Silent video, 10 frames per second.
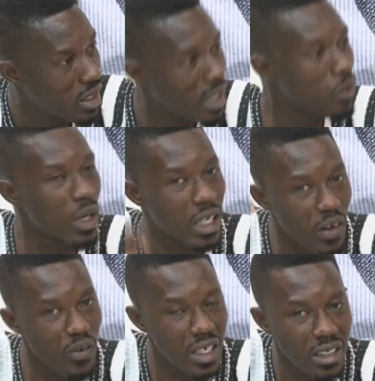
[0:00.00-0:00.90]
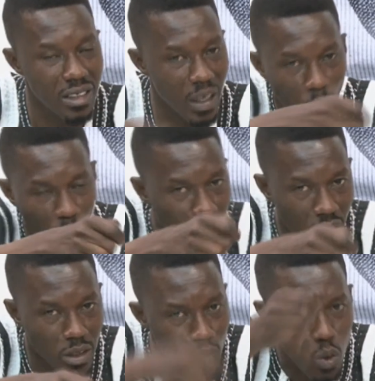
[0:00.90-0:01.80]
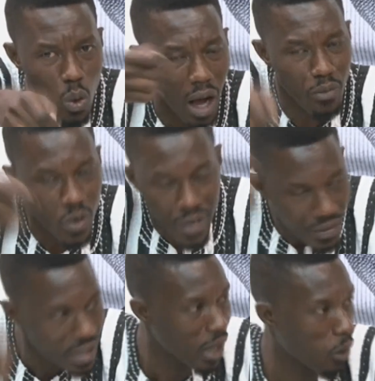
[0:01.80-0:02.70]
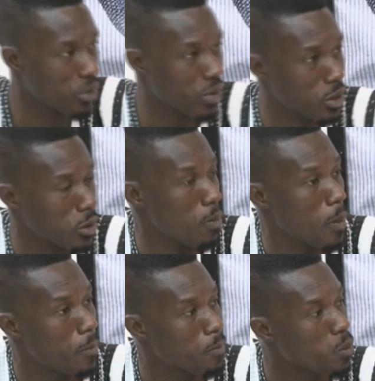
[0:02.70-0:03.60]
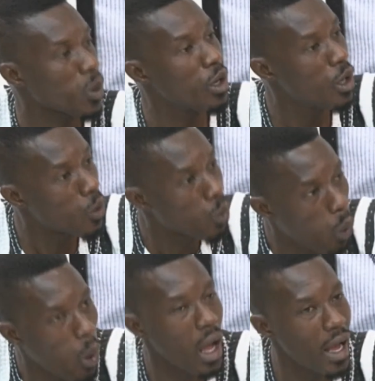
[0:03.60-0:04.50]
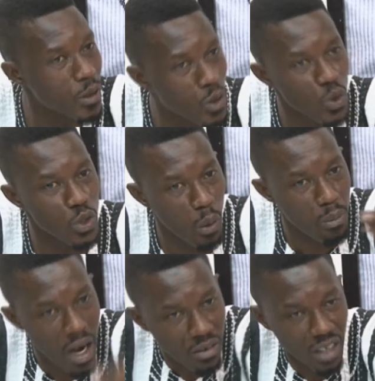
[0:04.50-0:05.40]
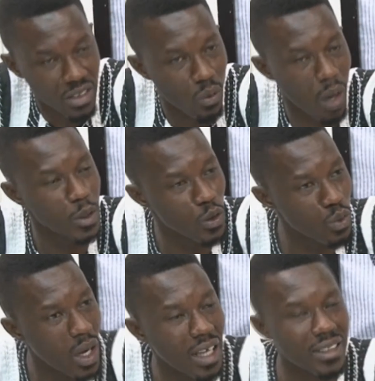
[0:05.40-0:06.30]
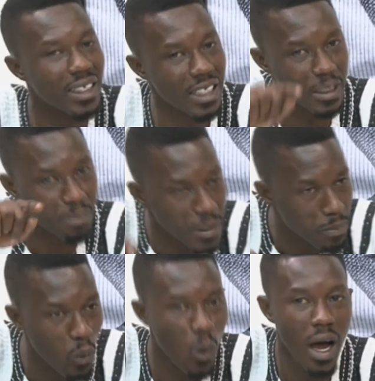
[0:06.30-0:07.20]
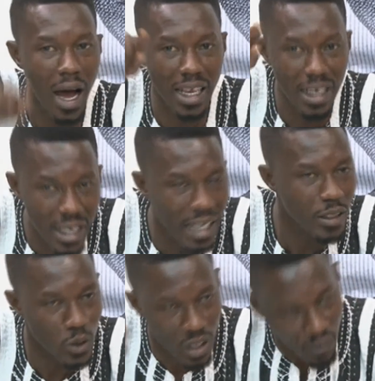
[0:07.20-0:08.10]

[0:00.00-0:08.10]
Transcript: And we've given the contract. Who have we given that contract to? Go and do your background check. Kwame, you realize that these people are linked to the